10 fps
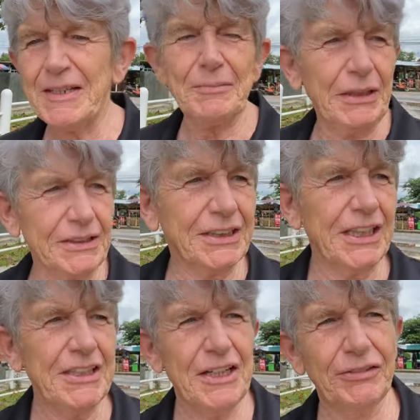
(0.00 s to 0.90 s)
But
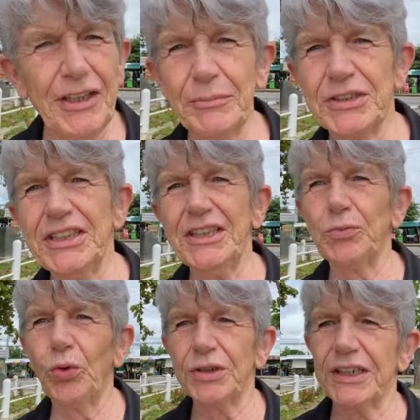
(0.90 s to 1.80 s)
I've come to see the
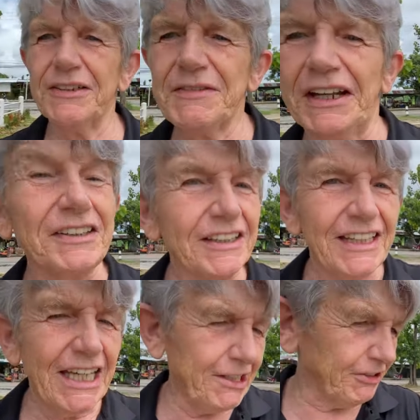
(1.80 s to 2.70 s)
water and hear